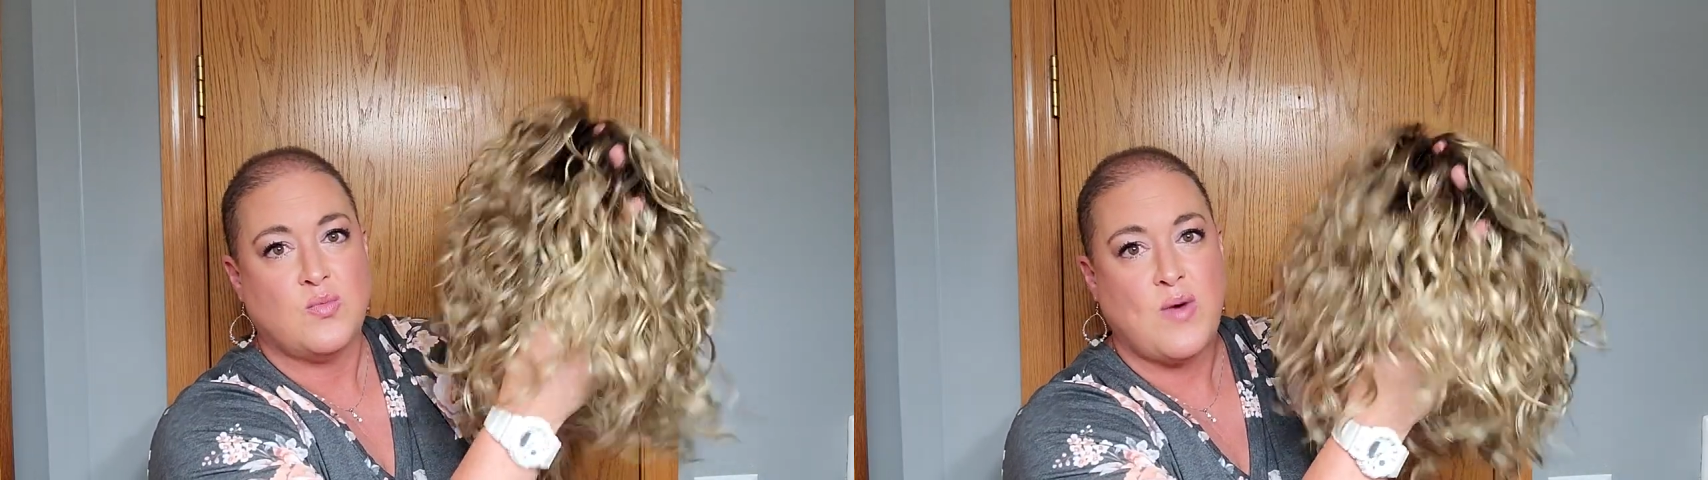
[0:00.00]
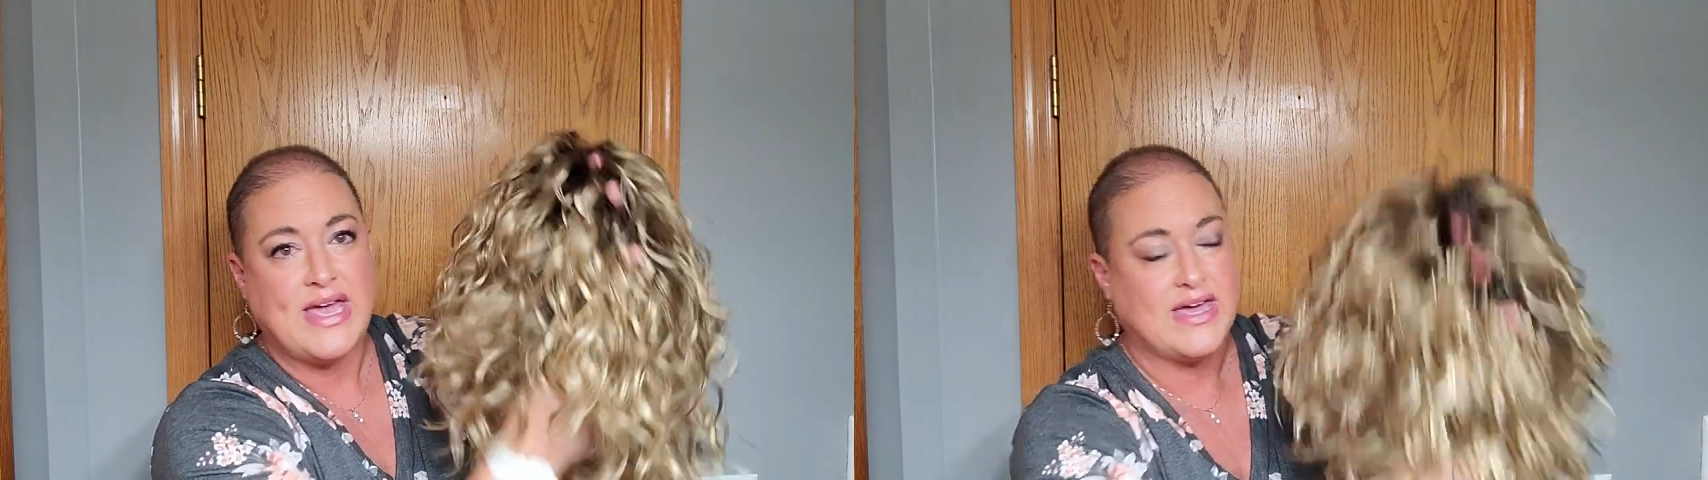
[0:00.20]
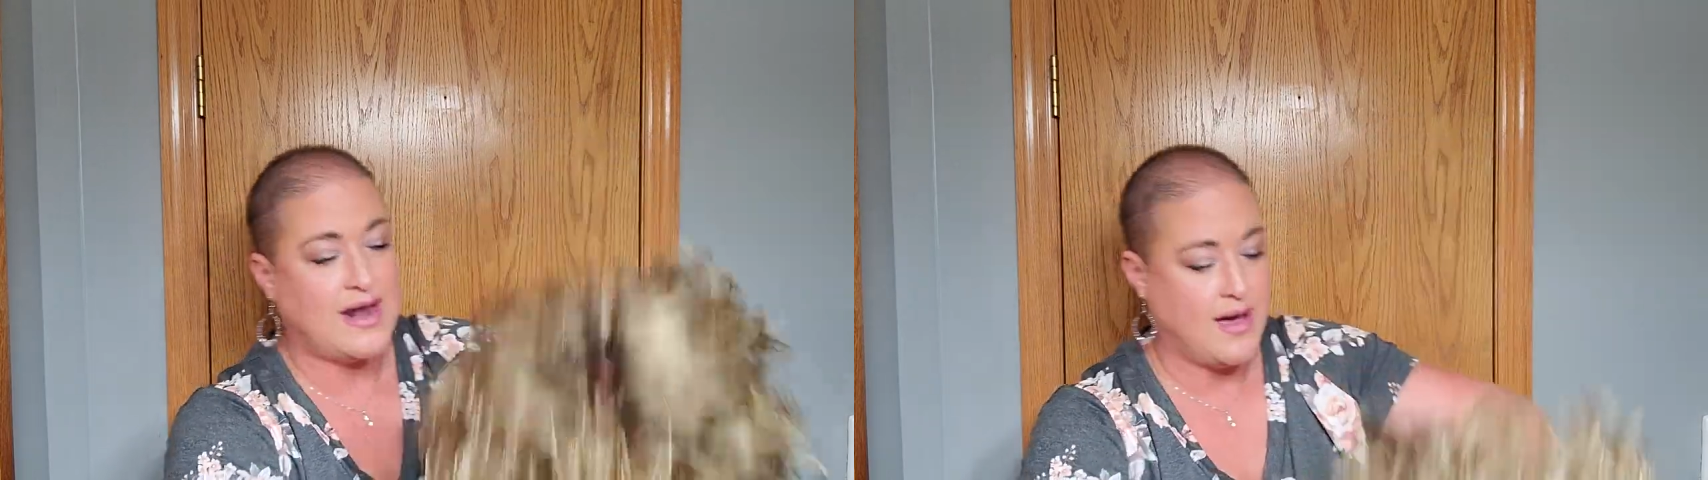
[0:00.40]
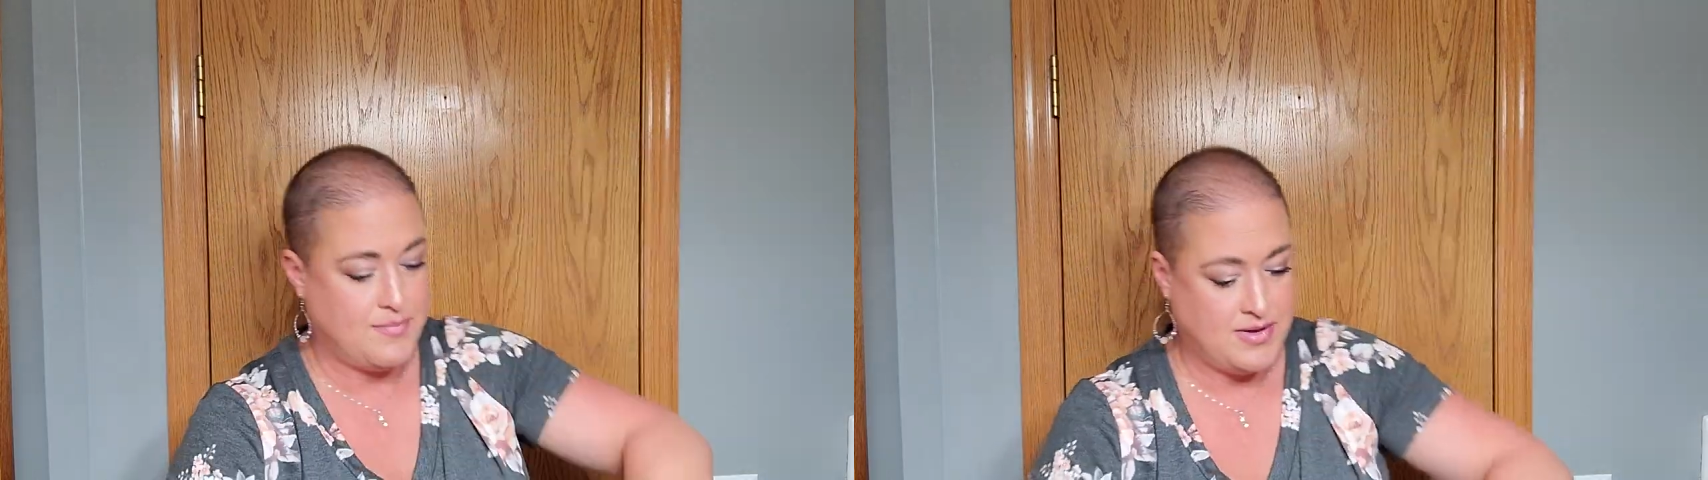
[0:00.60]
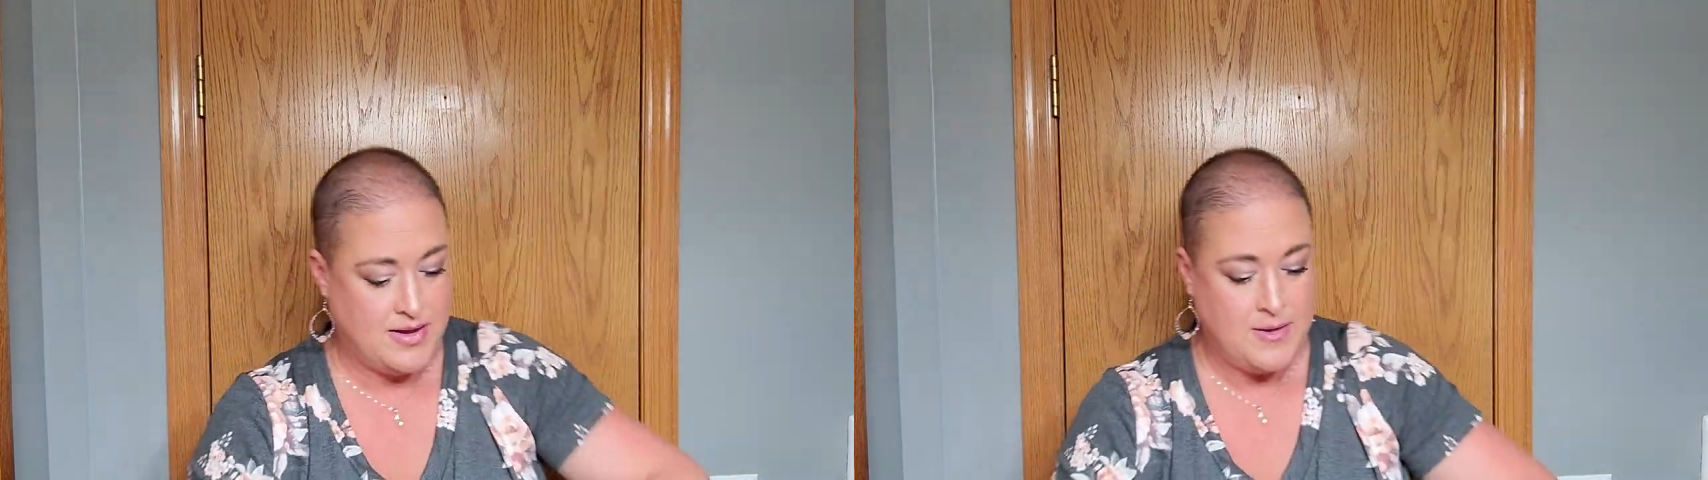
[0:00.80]
and wake it up.
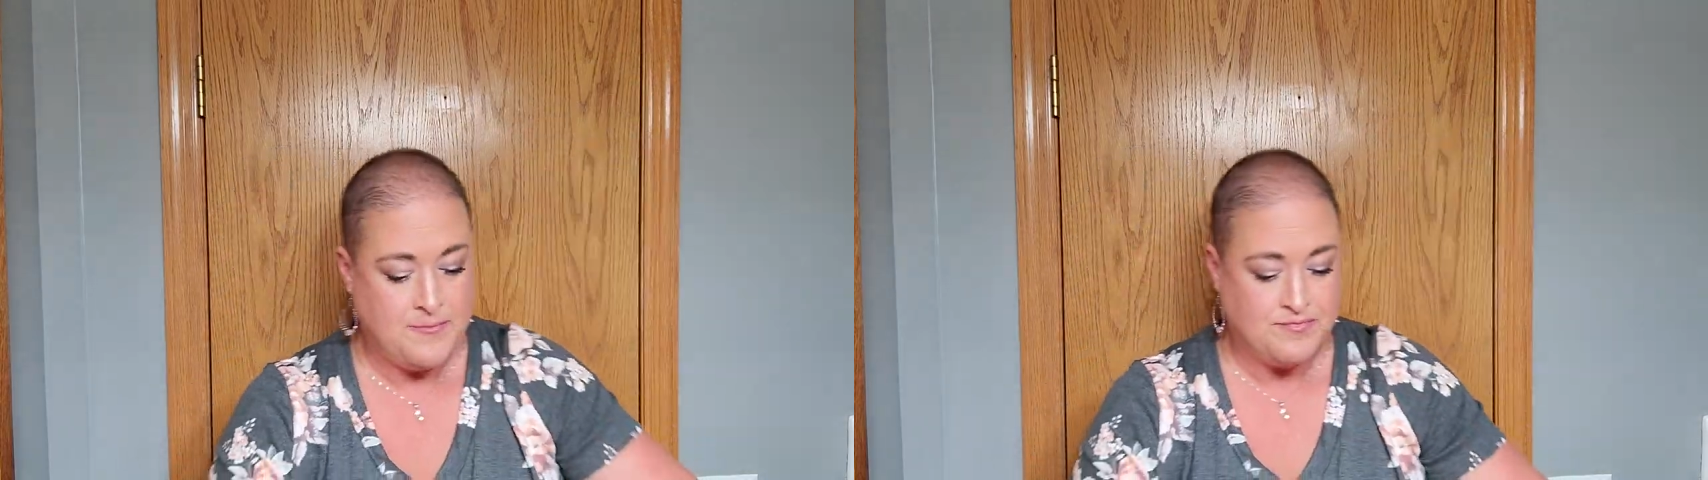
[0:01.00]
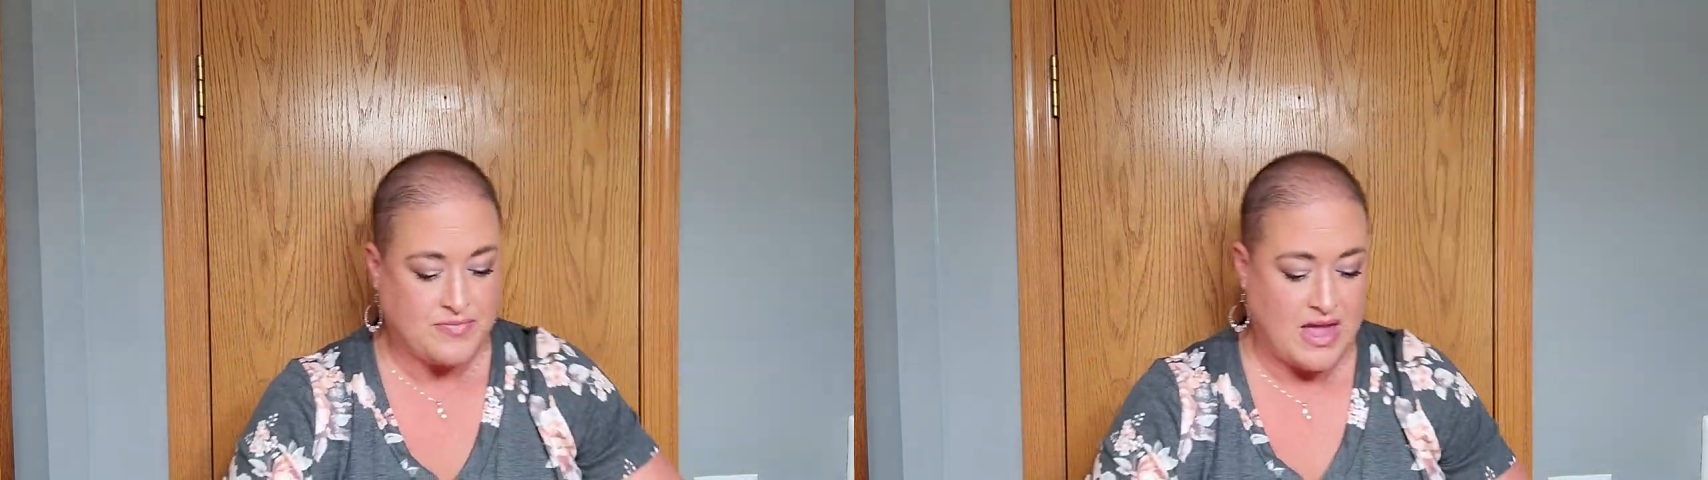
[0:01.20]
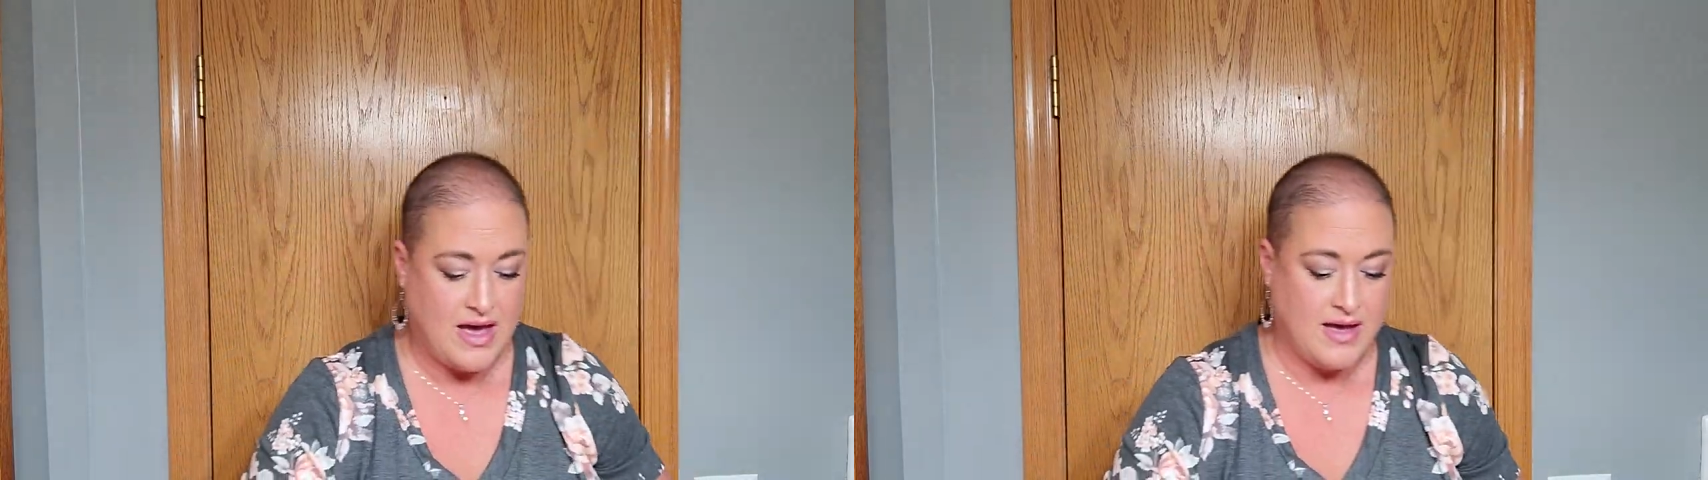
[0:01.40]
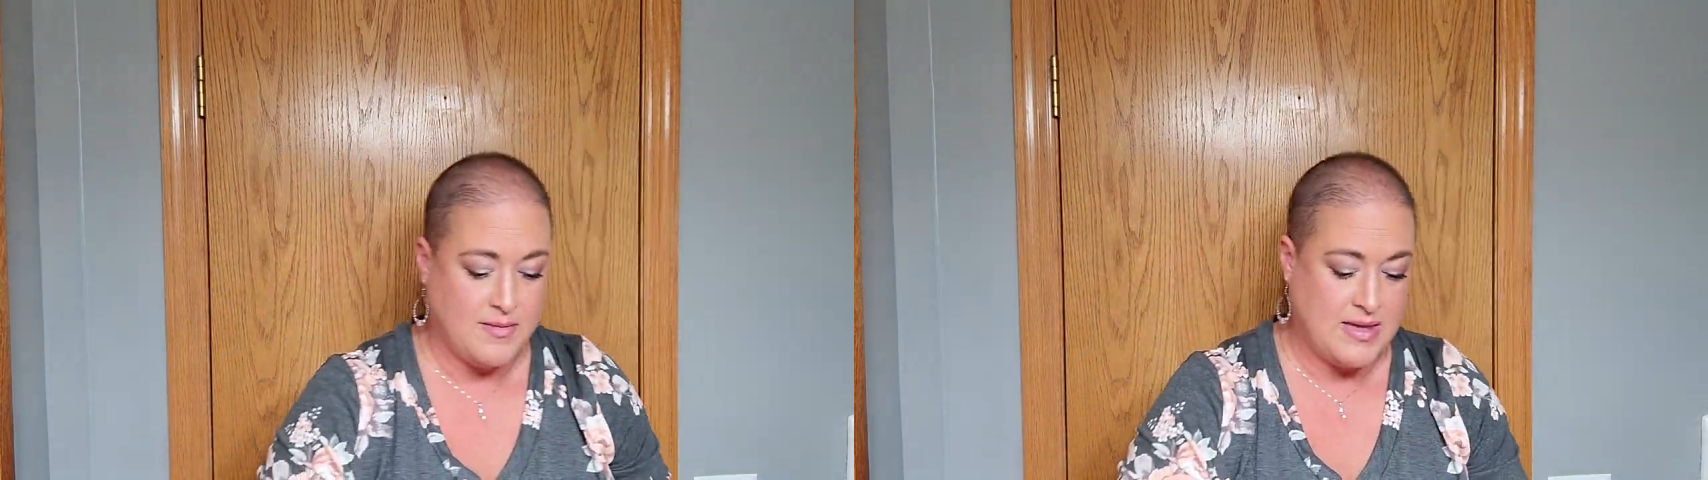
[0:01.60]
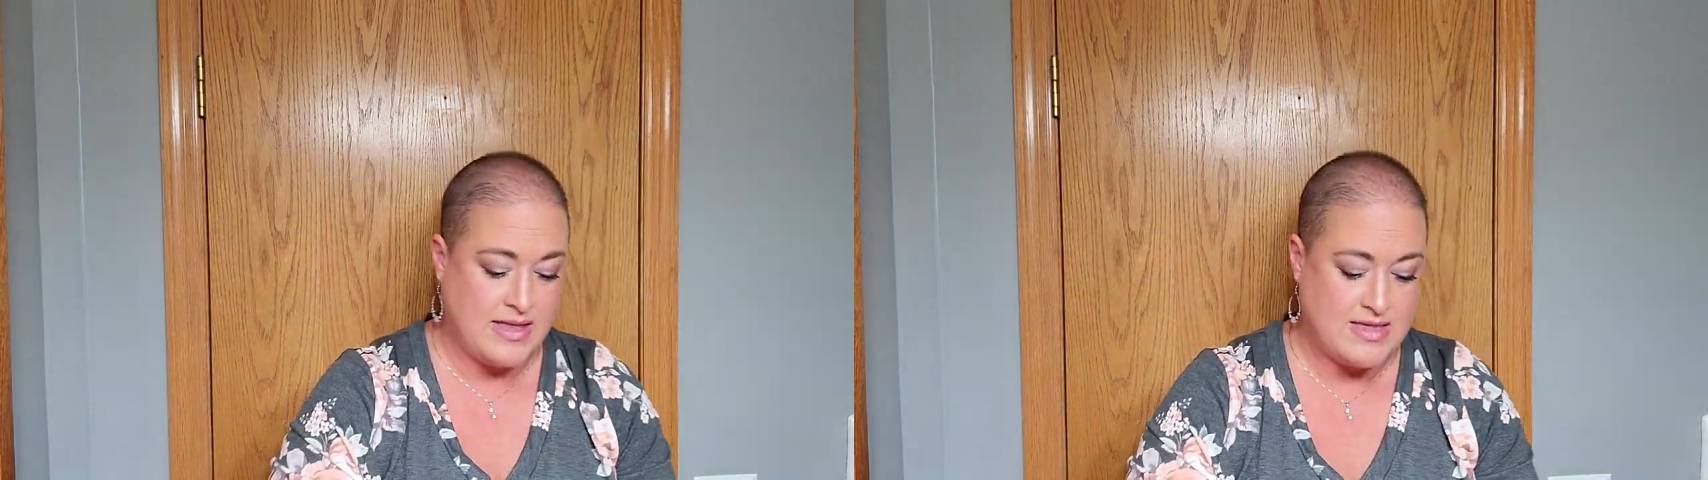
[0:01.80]

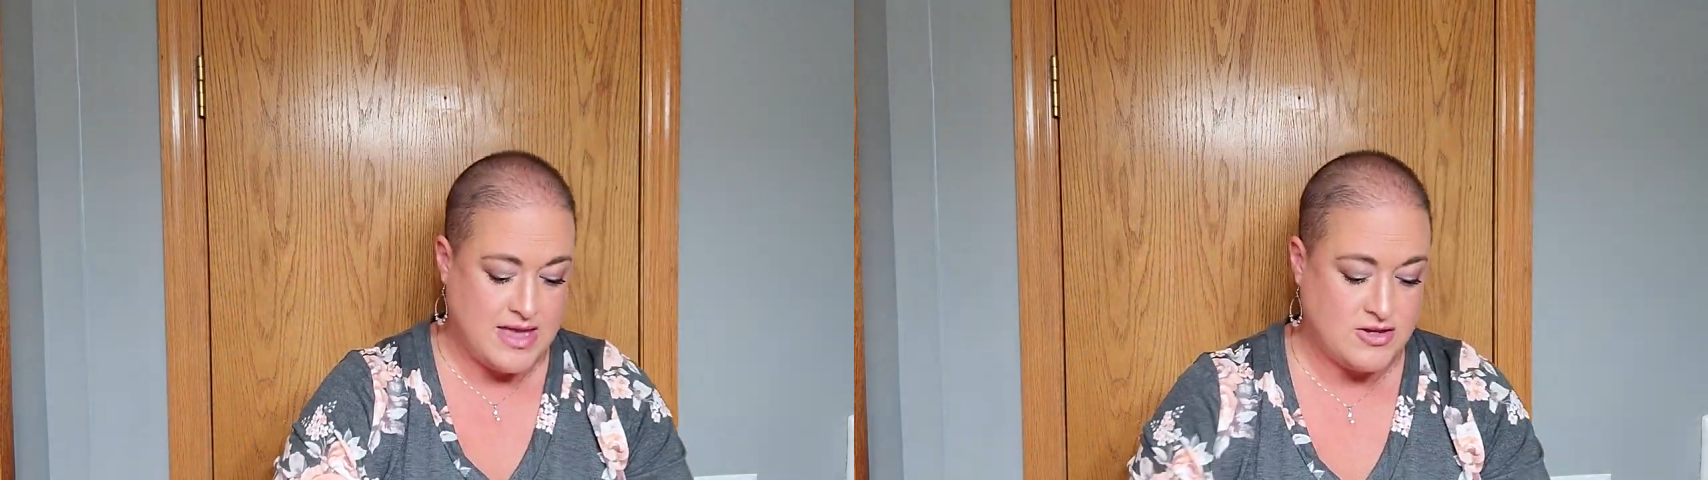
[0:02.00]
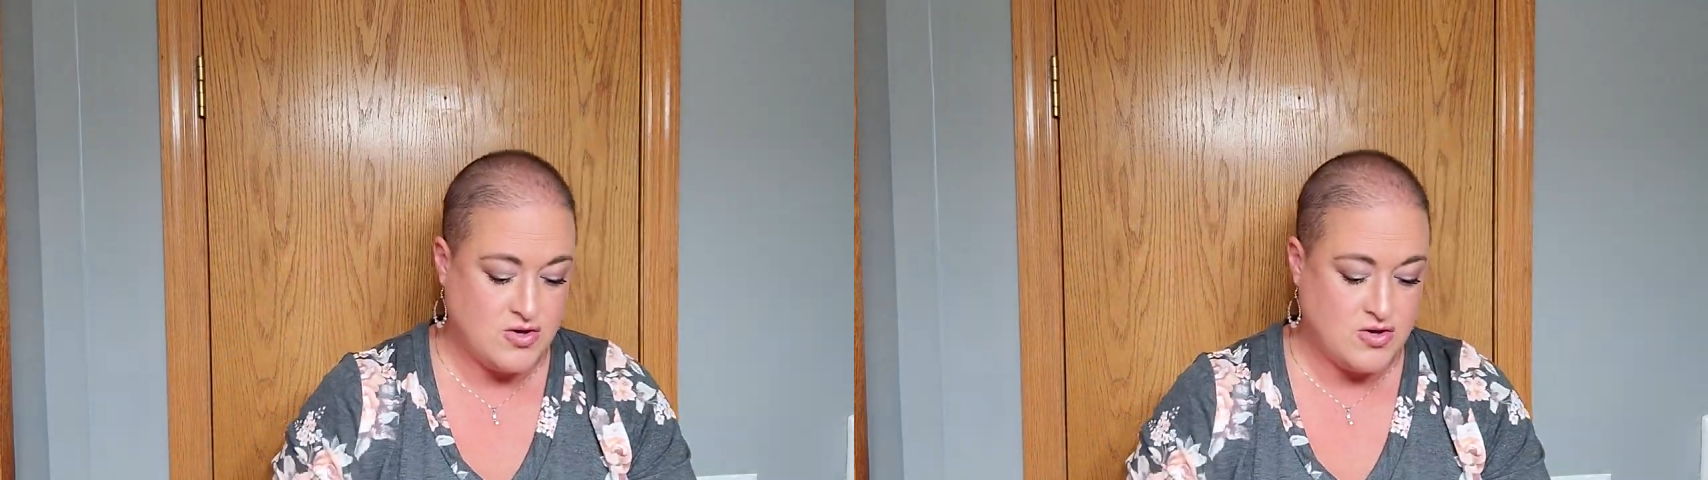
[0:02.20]
Um, and then